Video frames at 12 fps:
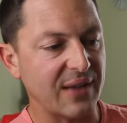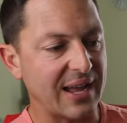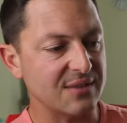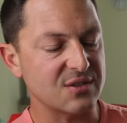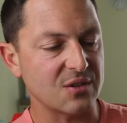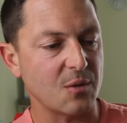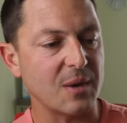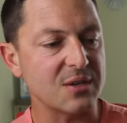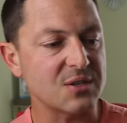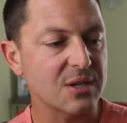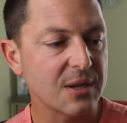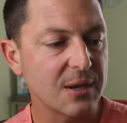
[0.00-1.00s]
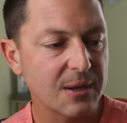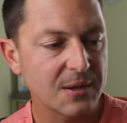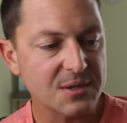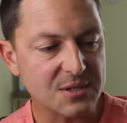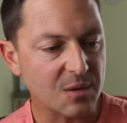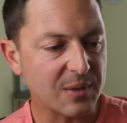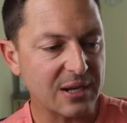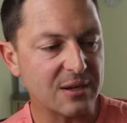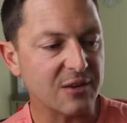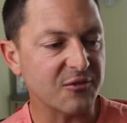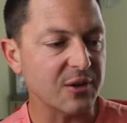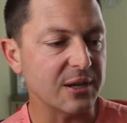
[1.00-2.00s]
I had so much, so many
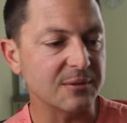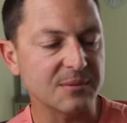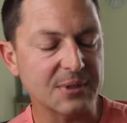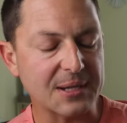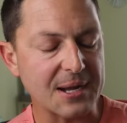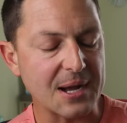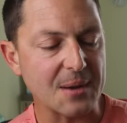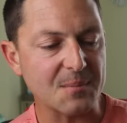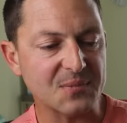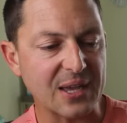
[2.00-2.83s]
different um,